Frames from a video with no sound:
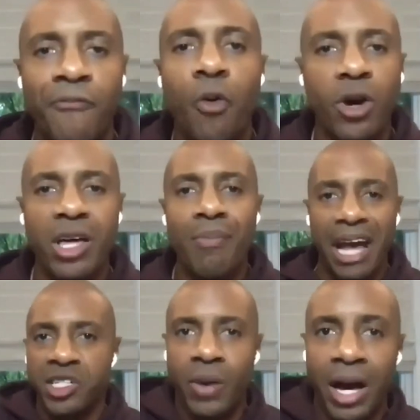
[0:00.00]
40
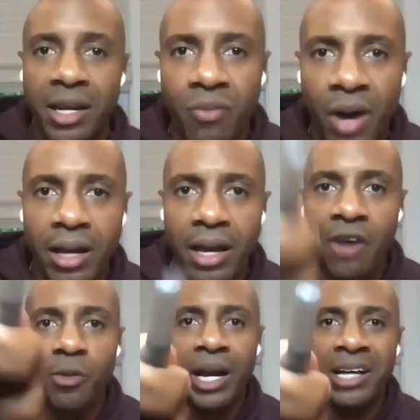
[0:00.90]
mics around him, right?
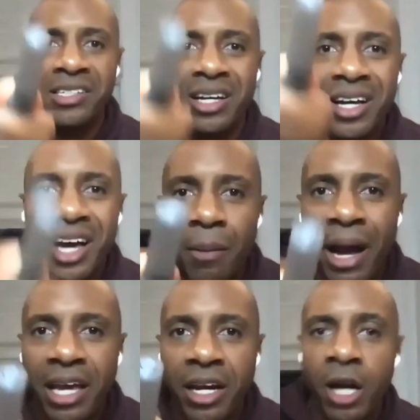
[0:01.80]
Everybody has a, a
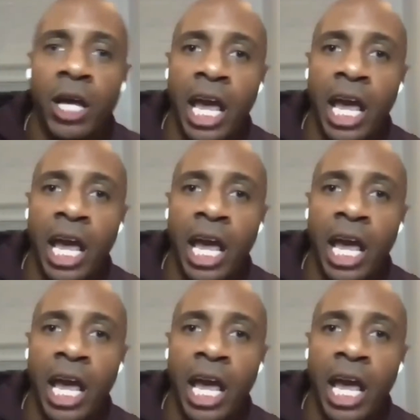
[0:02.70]
mic in here.